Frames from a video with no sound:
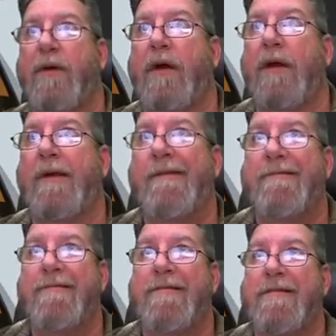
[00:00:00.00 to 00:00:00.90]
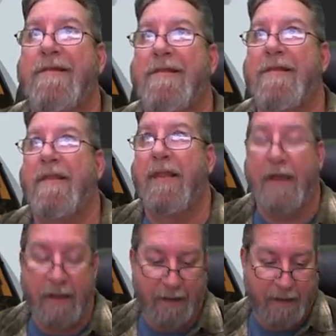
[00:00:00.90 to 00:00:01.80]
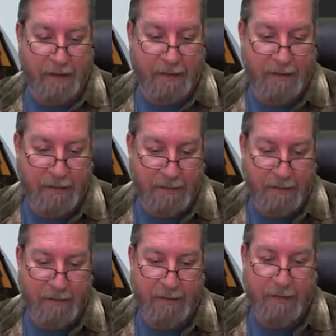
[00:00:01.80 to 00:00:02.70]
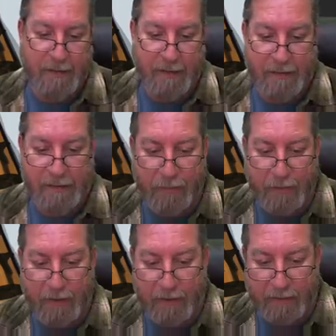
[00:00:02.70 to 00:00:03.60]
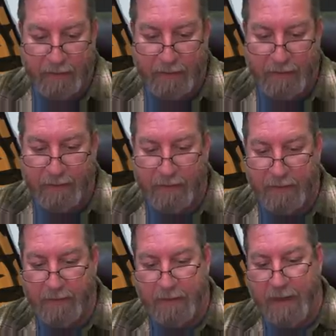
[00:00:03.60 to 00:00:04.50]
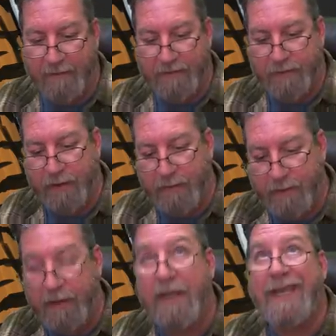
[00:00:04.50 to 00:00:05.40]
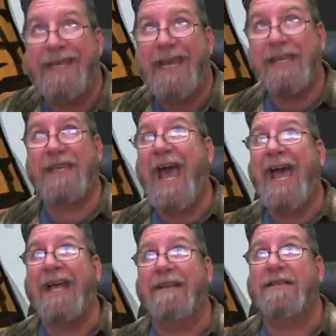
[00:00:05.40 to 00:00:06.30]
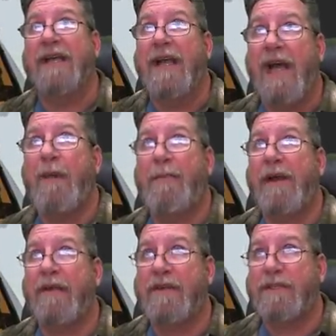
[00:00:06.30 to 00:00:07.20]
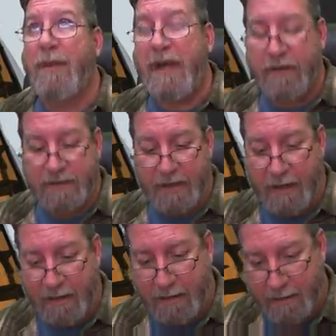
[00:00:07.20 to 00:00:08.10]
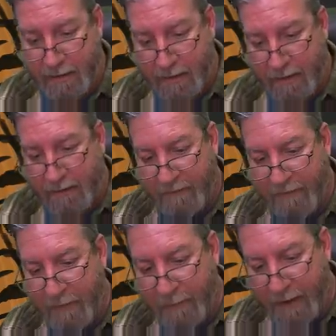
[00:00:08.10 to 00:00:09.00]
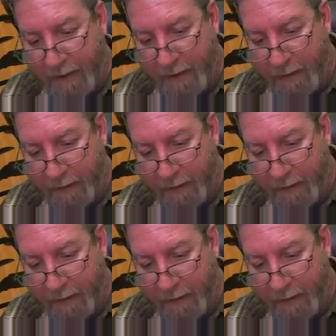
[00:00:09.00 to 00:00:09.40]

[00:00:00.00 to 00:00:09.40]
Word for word: our uh, into our live stream. Egads! How big are the spiders there? Very big.